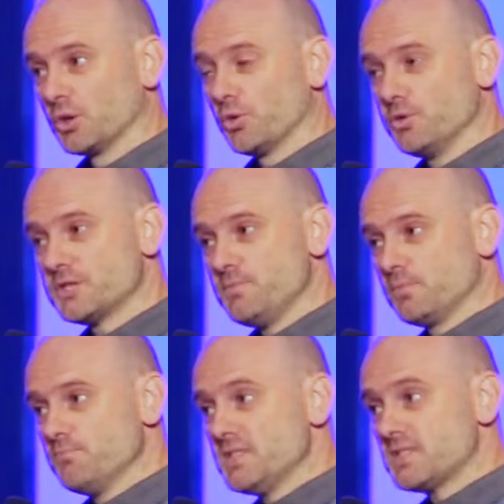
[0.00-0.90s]

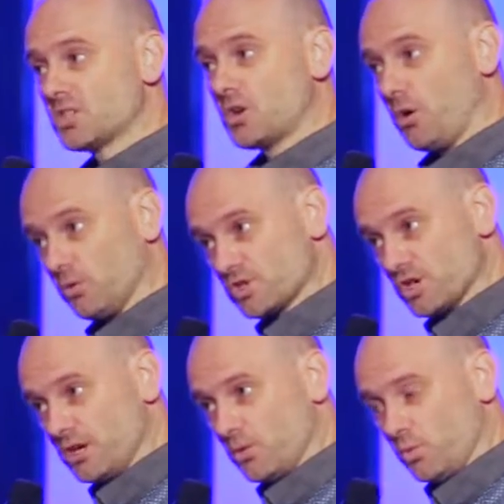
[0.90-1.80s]
Christmas
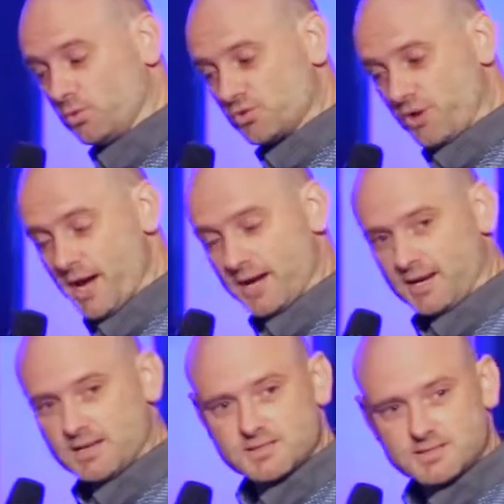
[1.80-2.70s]
culture will drag
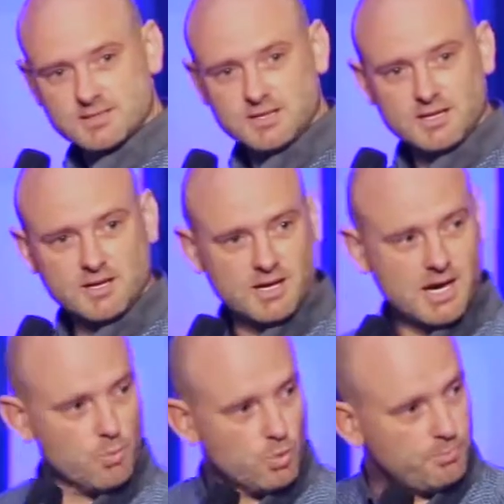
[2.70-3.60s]
us
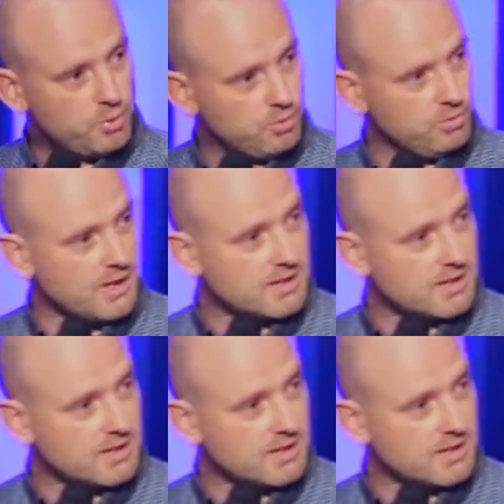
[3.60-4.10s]
and will pull